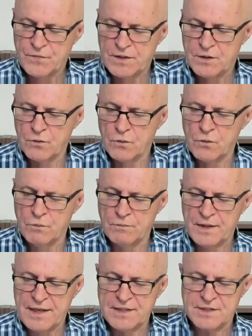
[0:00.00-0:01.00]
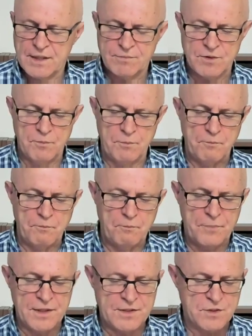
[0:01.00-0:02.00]
it all adds up to
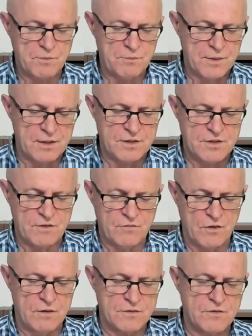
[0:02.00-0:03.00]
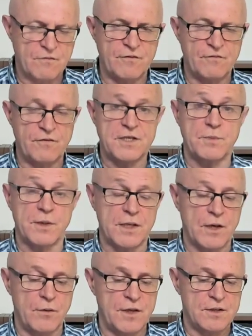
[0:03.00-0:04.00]
billions and billions of dollars of investment
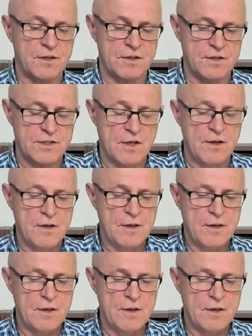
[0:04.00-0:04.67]
going into this